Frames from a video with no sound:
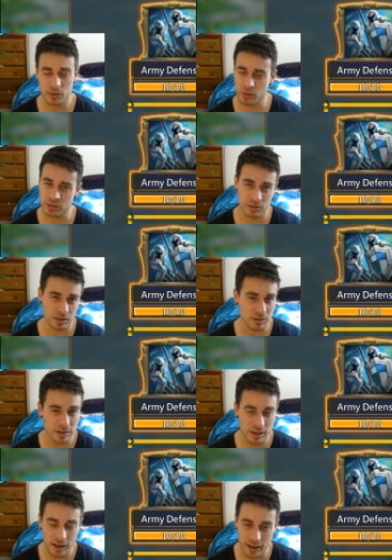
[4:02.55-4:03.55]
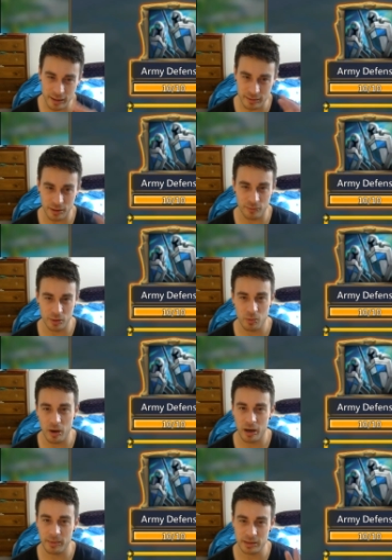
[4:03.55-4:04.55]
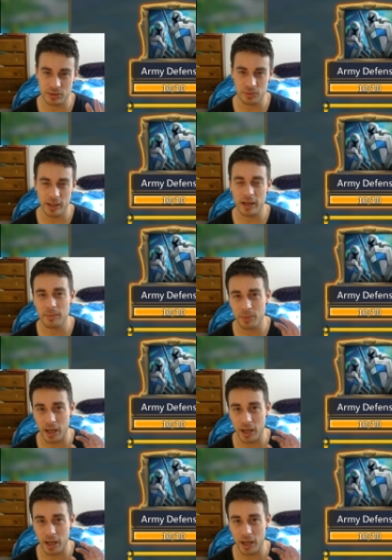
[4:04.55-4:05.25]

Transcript: Of course, there's a lot of requirements to get it,